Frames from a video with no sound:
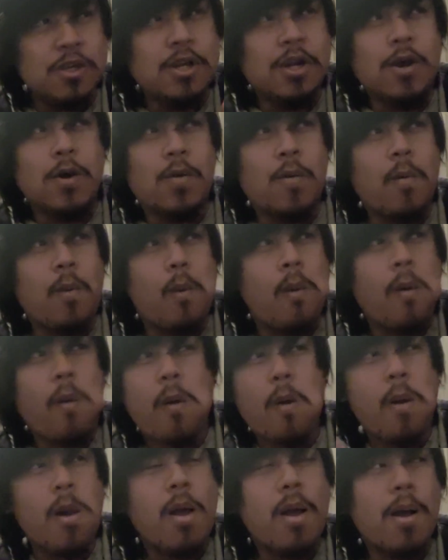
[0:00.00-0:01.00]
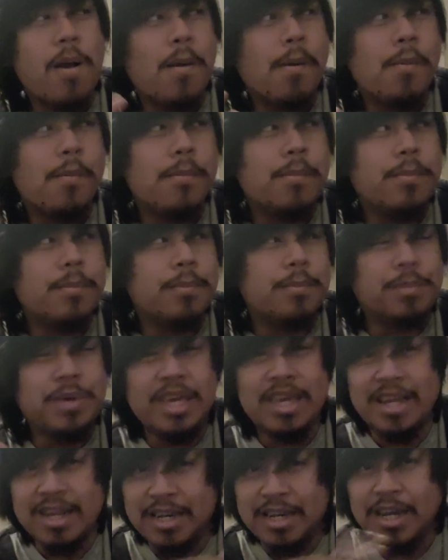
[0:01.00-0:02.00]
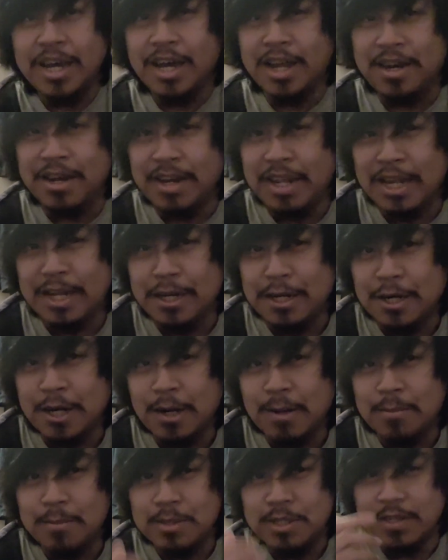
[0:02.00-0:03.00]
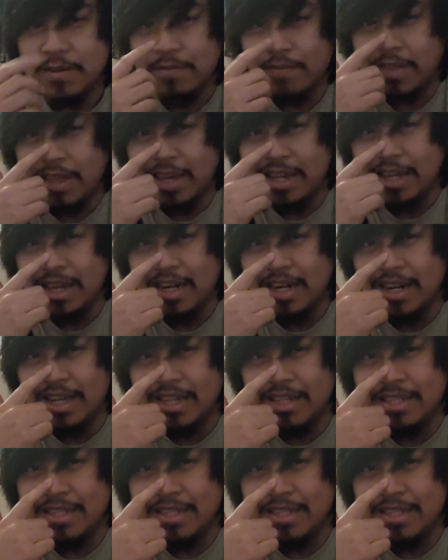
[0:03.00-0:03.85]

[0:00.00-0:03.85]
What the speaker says: you know, being done in terms of like an